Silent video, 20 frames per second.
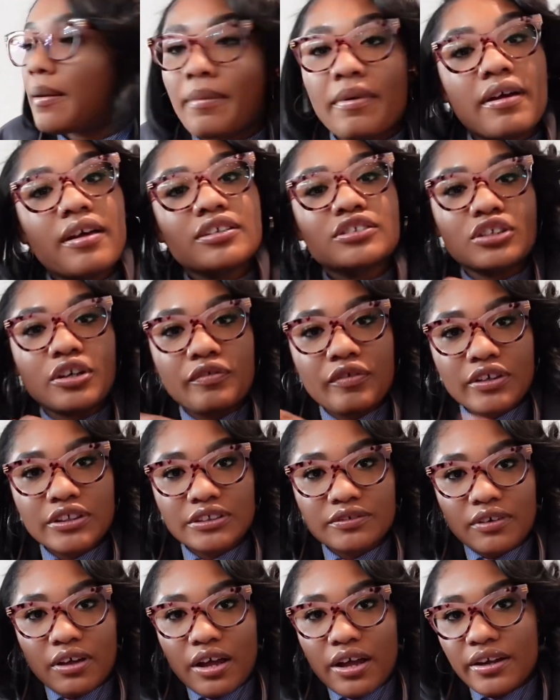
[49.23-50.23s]
So first of
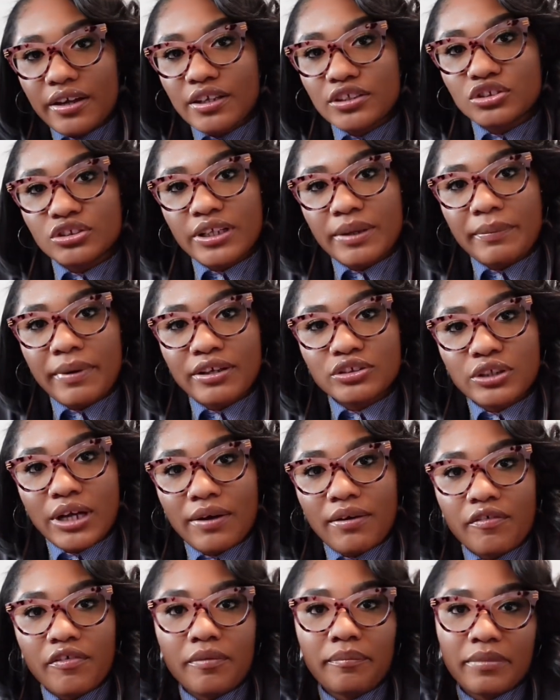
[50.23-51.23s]
all, I get standby
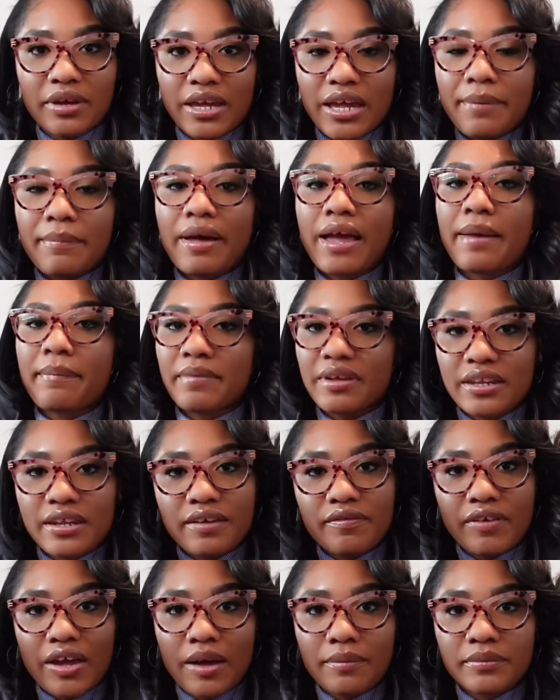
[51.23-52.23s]
travel from me and my immediate
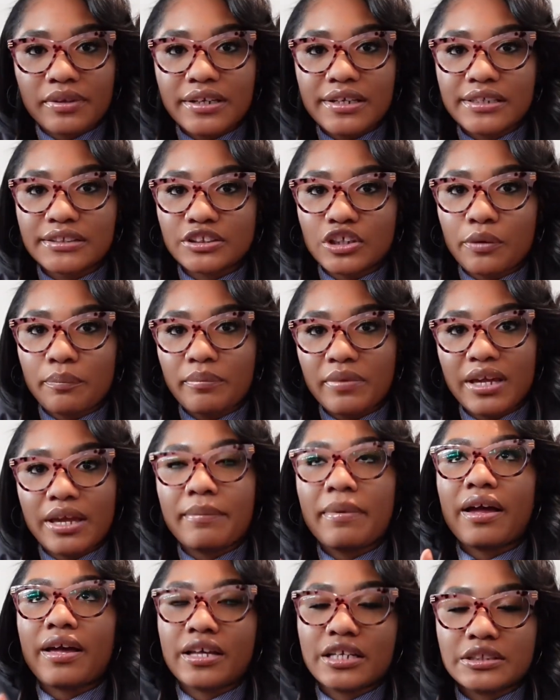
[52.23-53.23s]
family. So me and
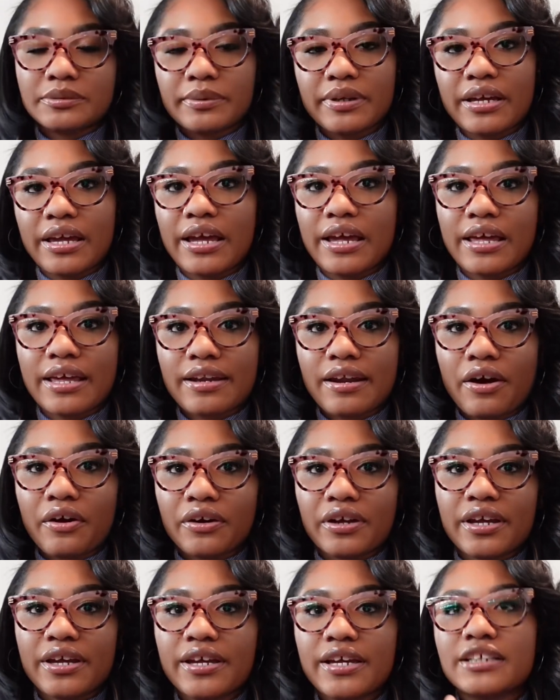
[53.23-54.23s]
my husband and our
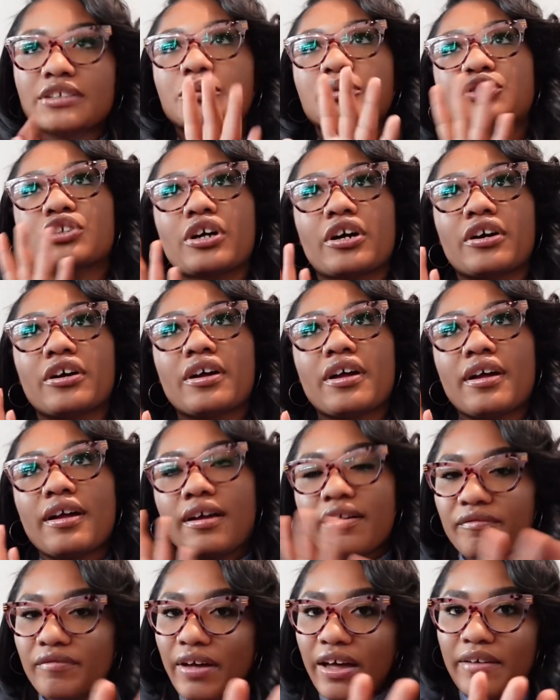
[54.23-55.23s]
kids, which are
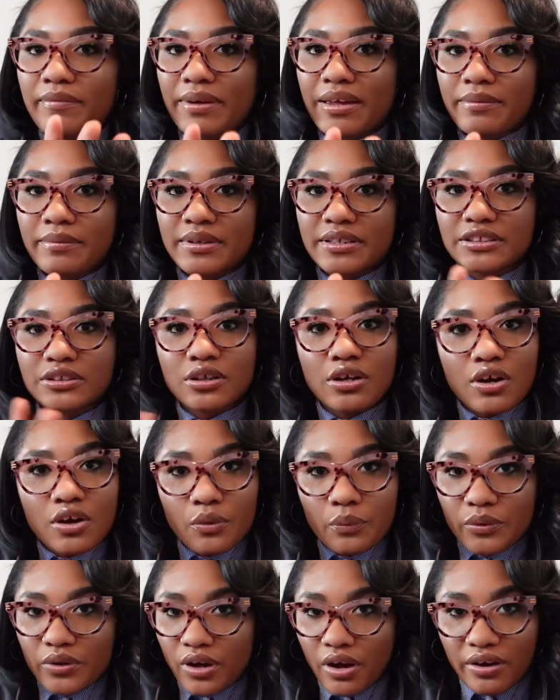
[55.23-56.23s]
5 babies,
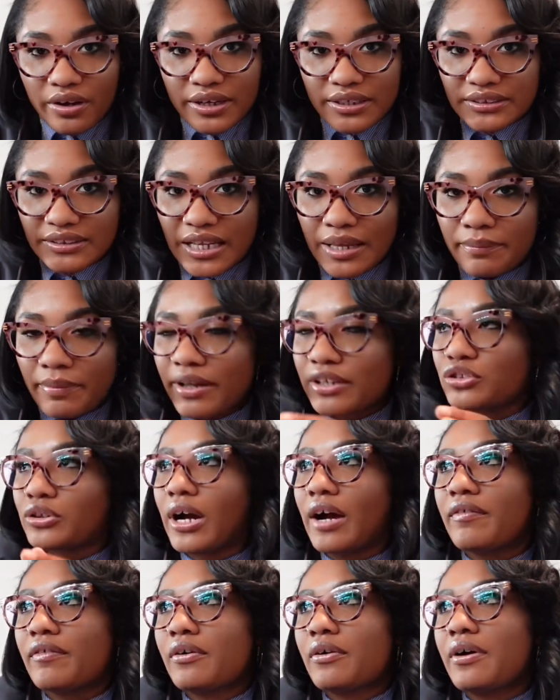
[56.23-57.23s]
we all get standby
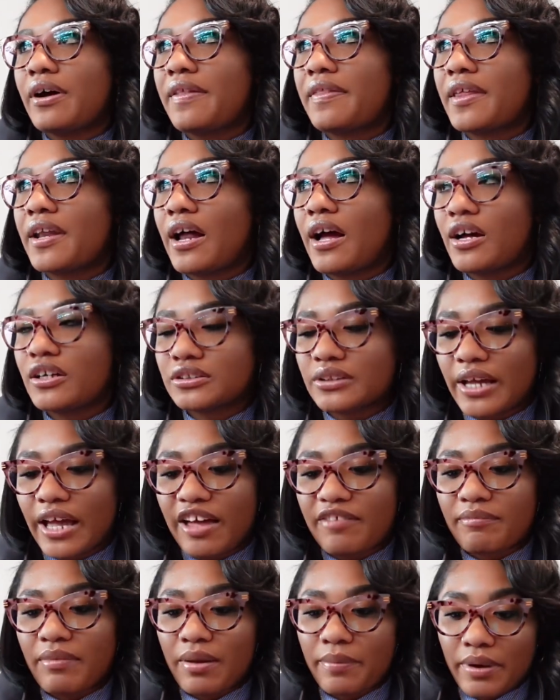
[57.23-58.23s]
travel. And then I also have
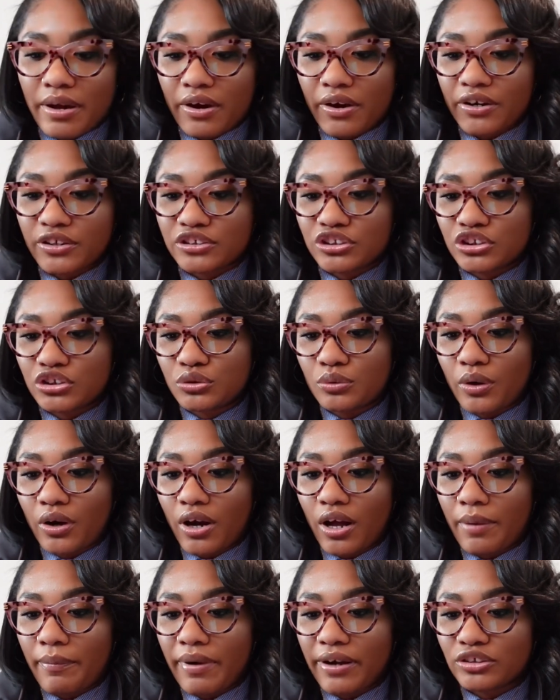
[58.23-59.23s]
my parents who are
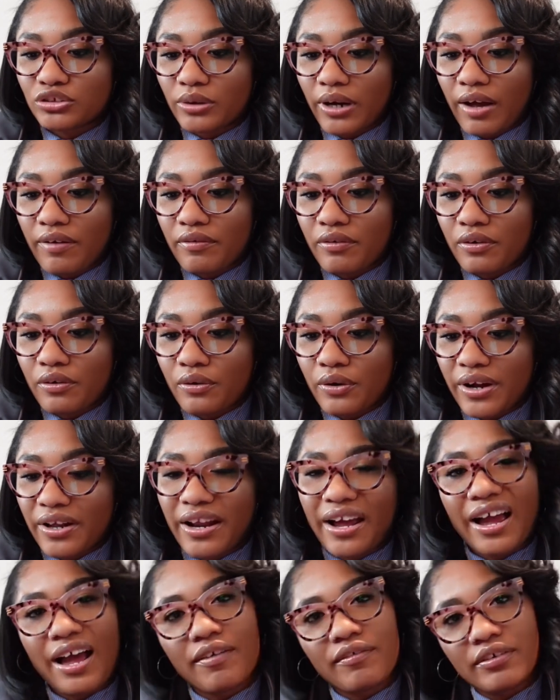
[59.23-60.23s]
on my travel, and I
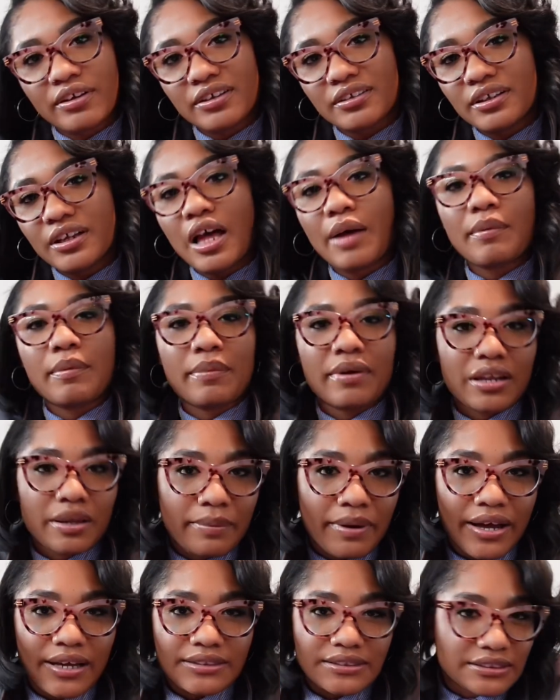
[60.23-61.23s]
have a couple buddy
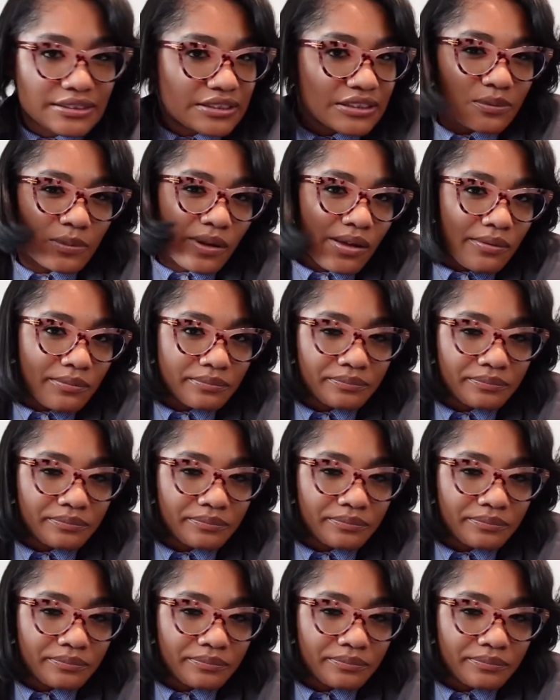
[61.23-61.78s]
passes as well.